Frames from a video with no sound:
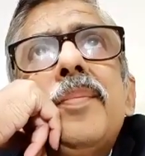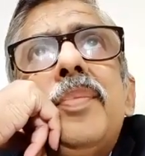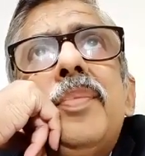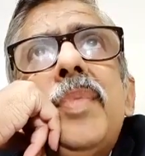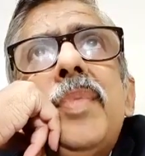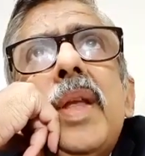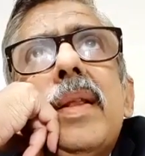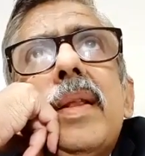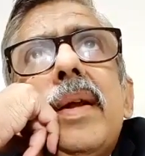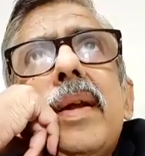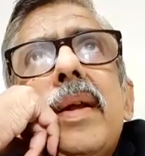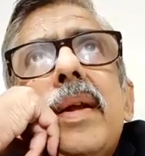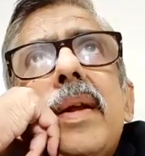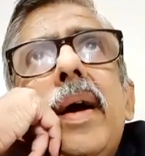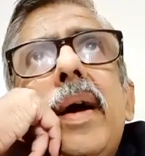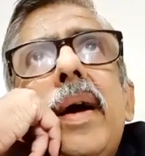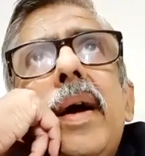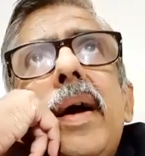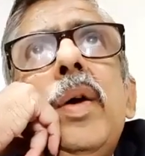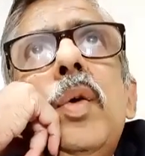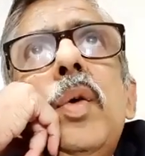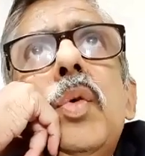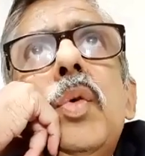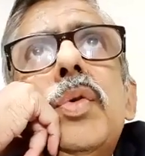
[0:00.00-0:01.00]
that the
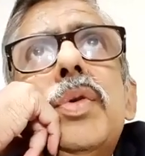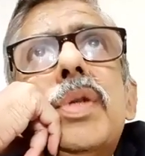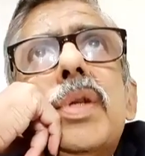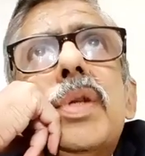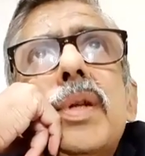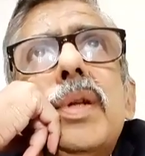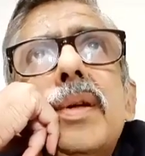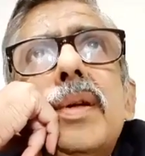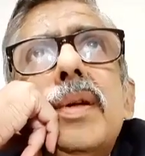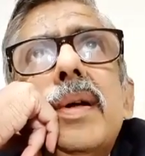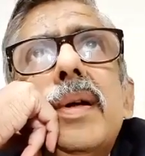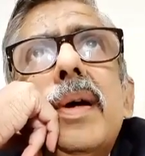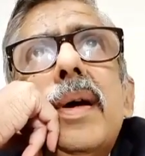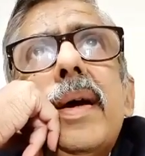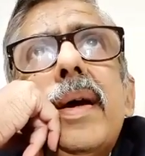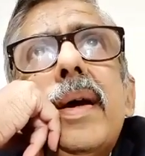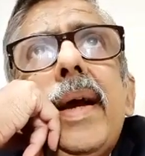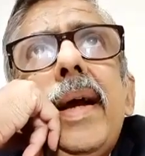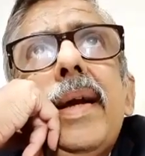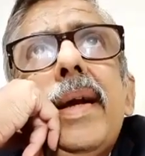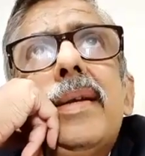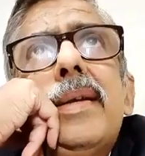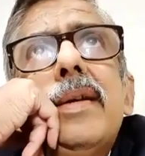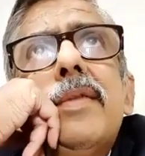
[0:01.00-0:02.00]
accused
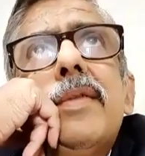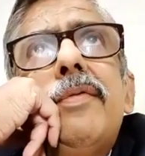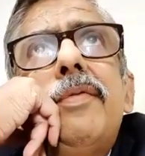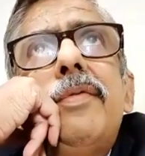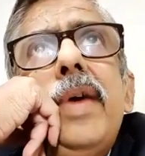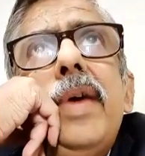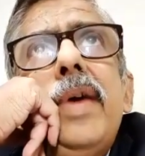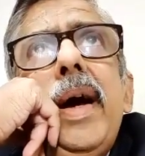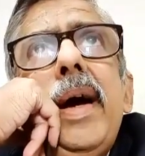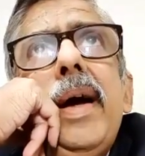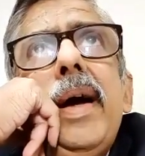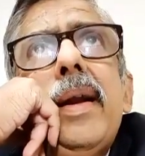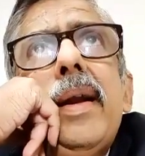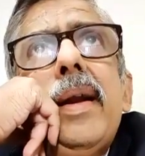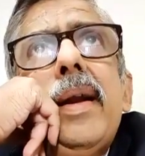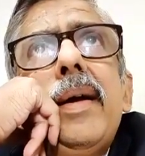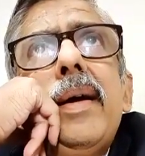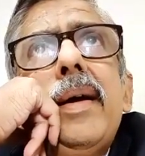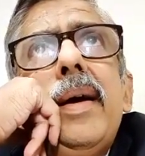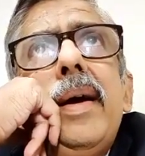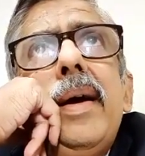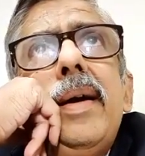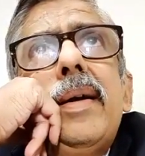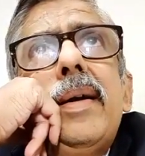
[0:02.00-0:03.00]
gets a fair
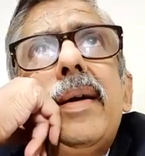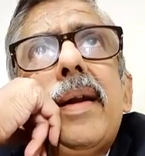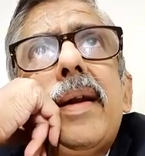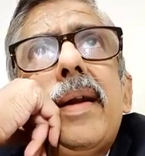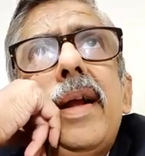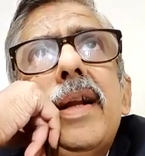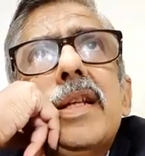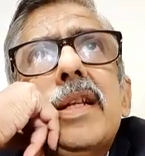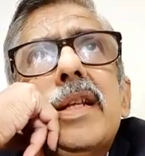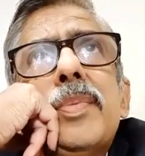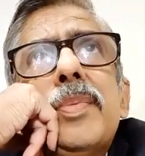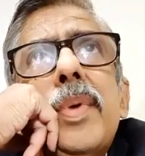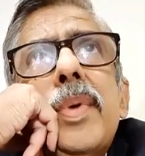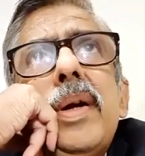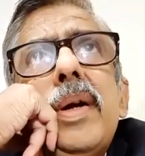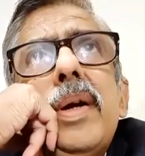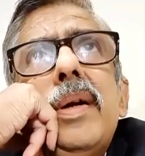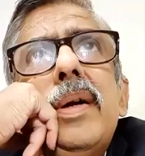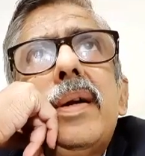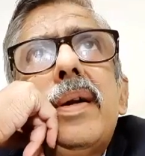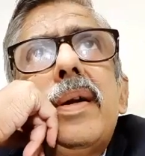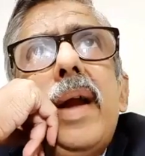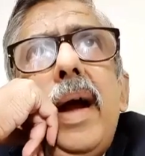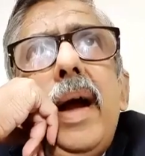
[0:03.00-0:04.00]
and transparent
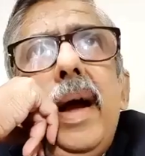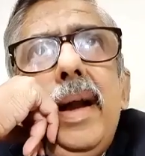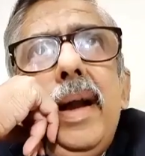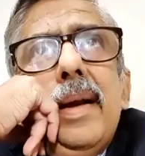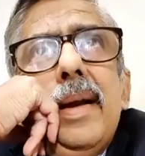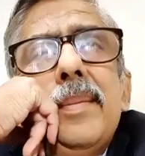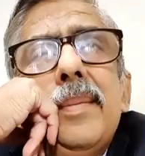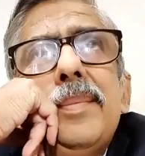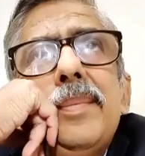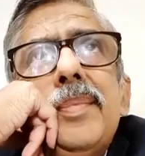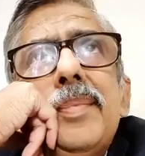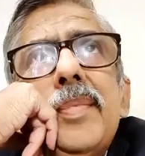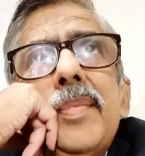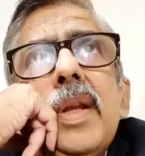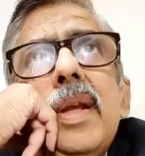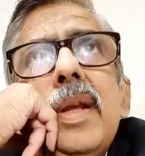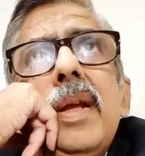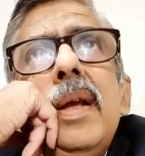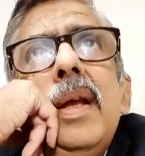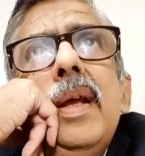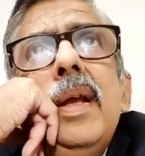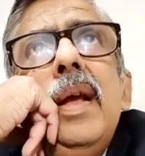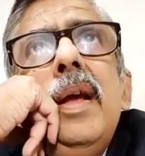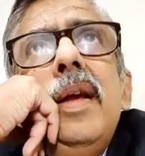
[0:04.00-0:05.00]
trial.
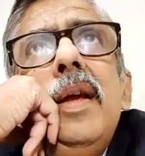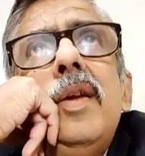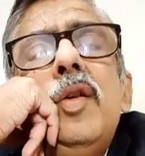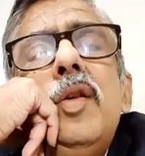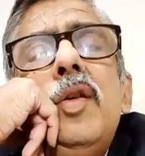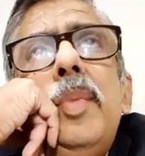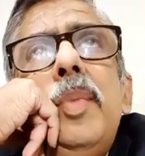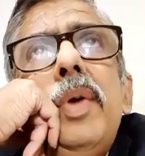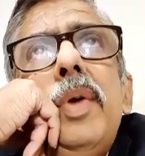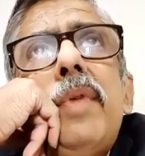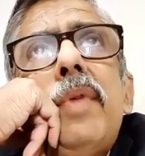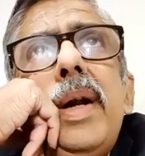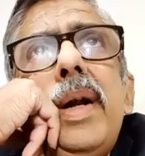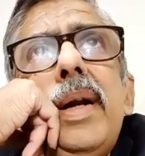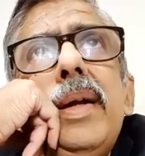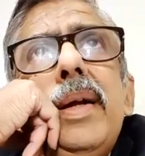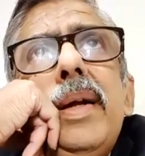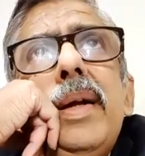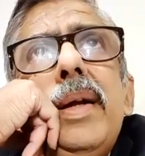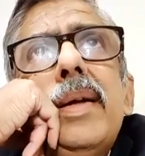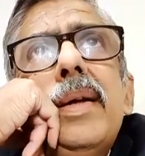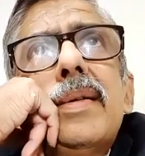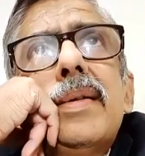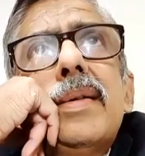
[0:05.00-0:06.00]
You may
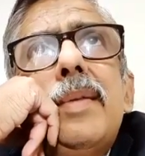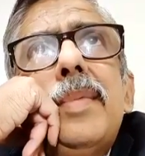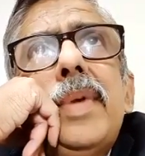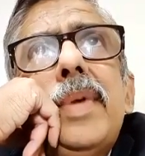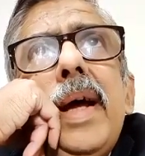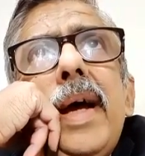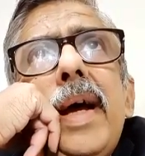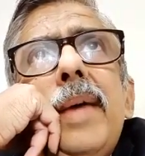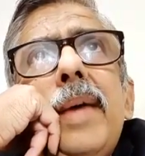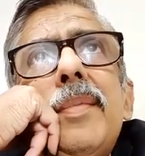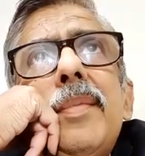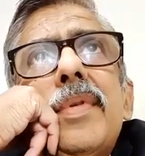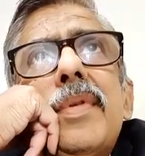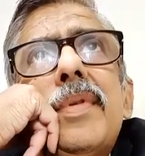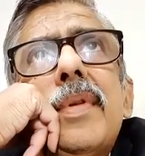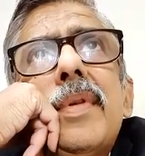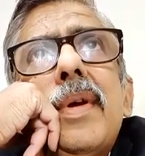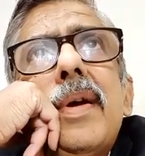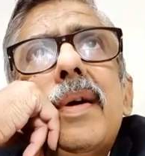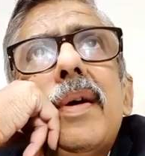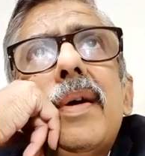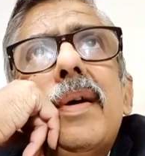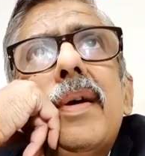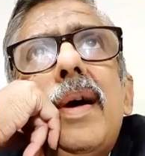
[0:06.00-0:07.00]
wonder, sometimes
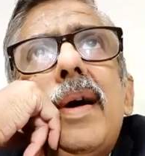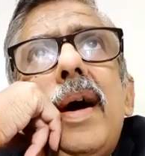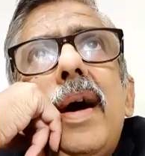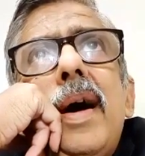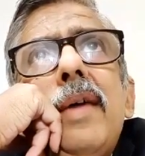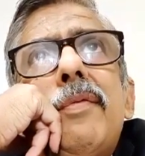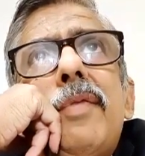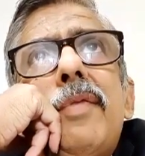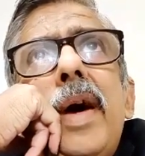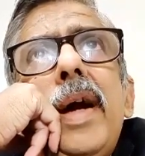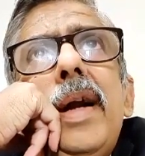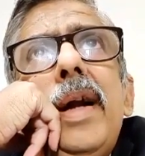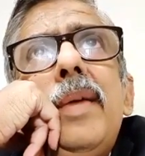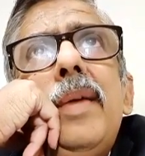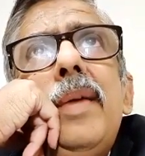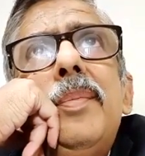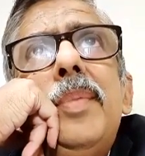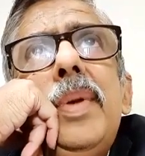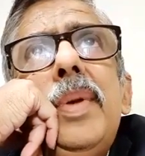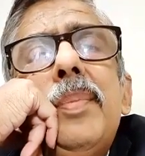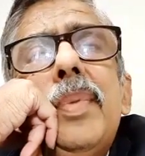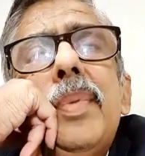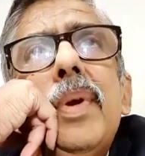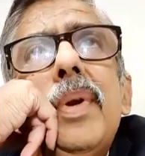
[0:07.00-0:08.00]
I find
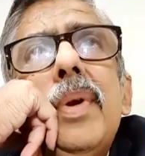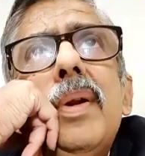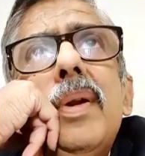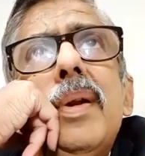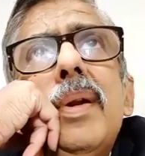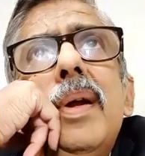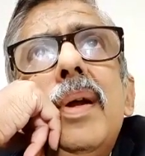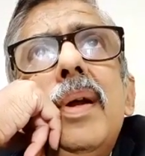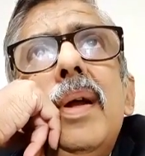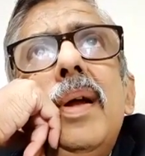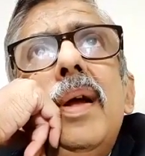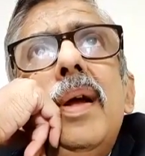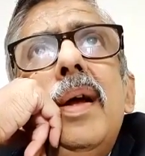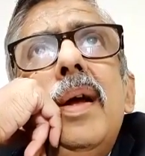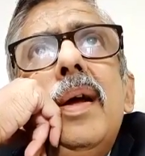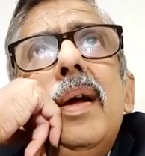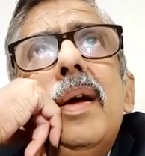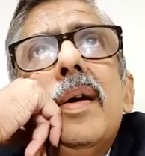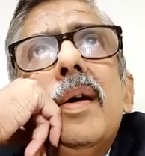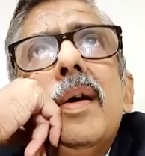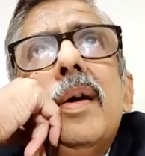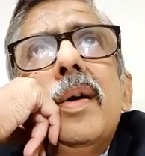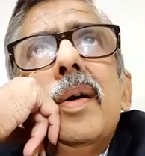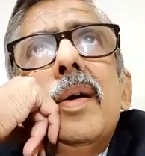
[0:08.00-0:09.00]
people,
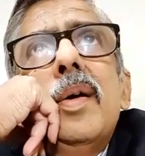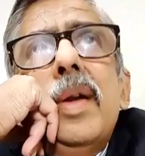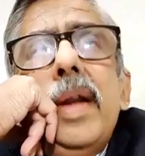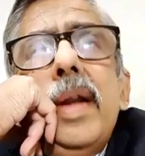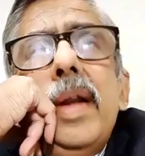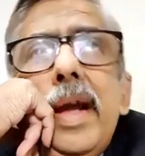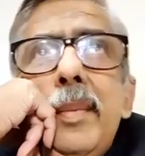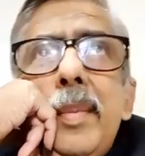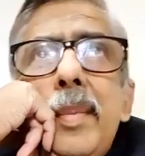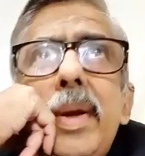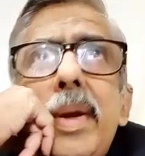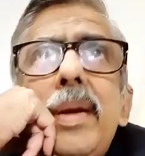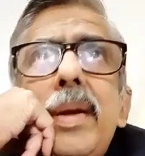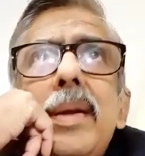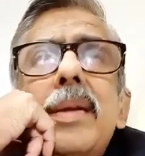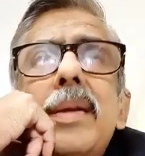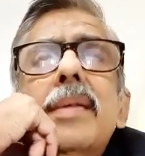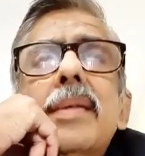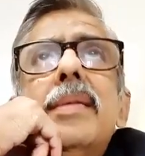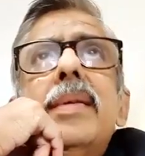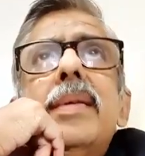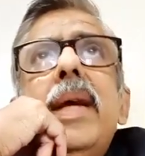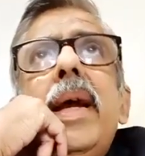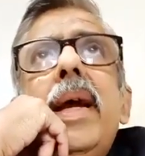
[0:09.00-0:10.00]
laymen,
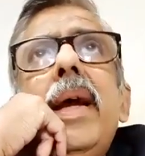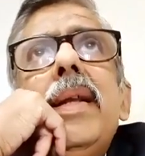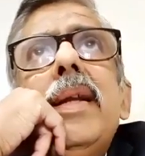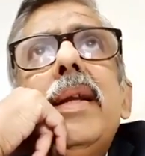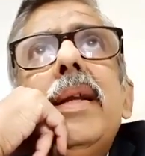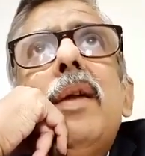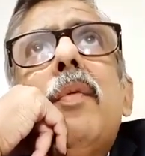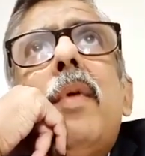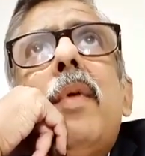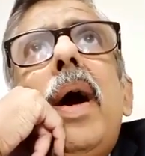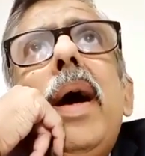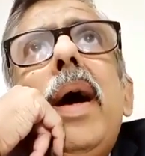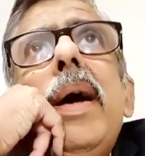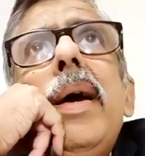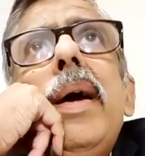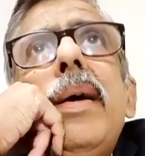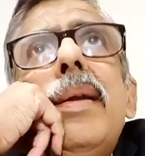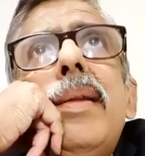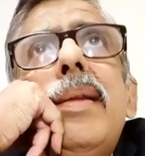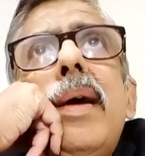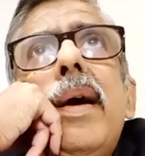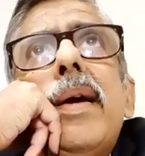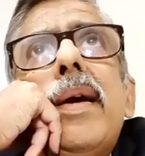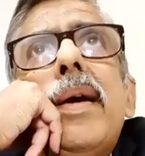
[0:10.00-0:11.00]
saying that why
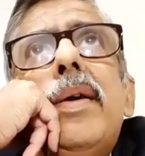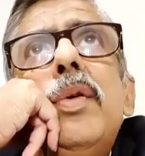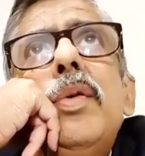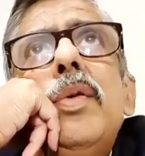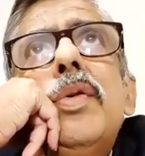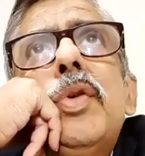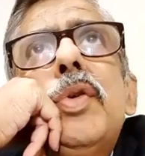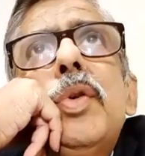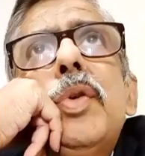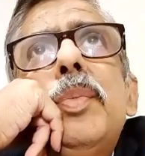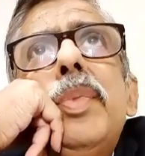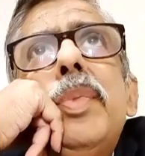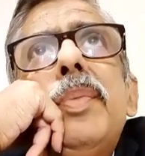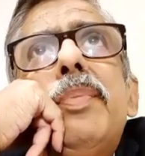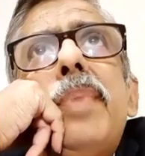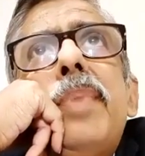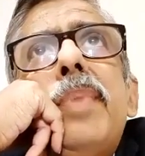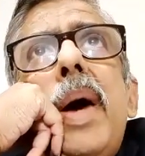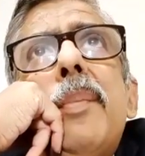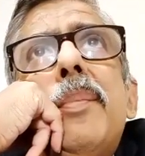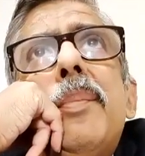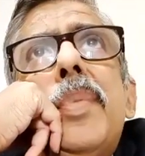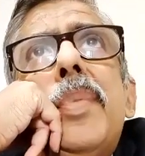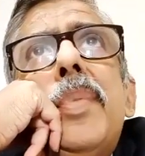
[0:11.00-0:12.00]
the accused should be
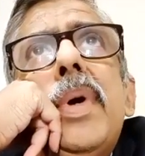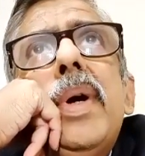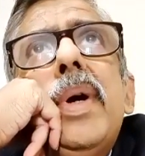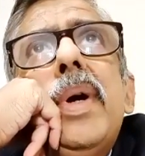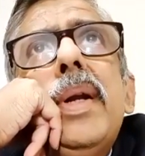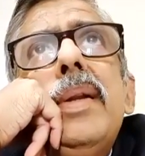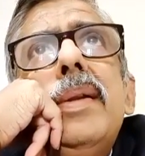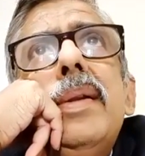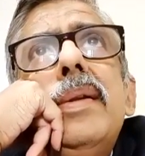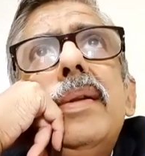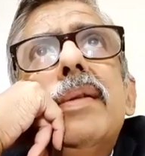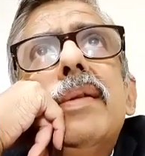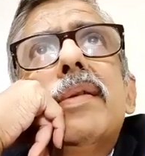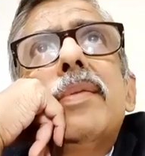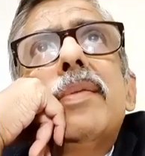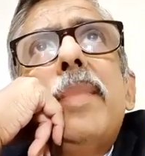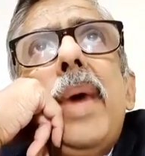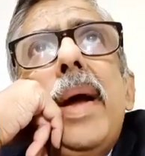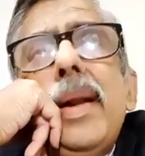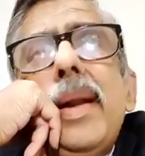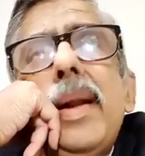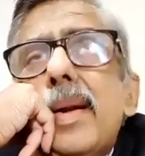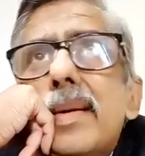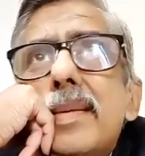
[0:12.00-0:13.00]
pampered in this
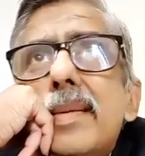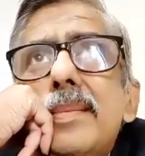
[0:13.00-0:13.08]
manner?